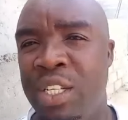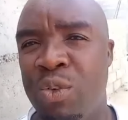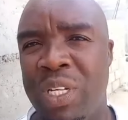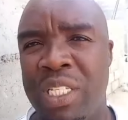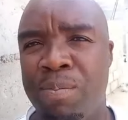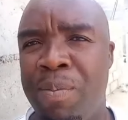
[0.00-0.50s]
It
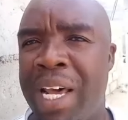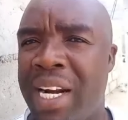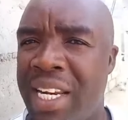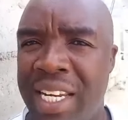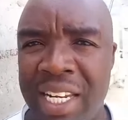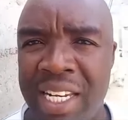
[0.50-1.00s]
was
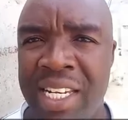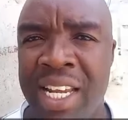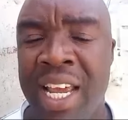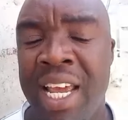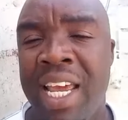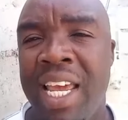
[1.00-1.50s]
paraded
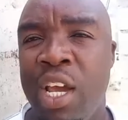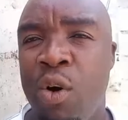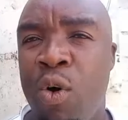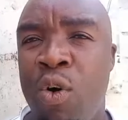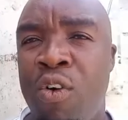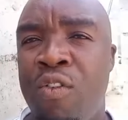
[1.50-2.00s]

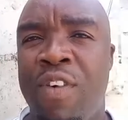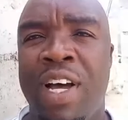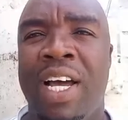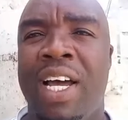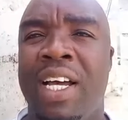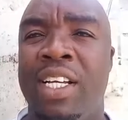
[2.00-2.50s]
all
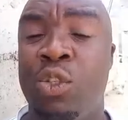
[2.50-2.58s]
over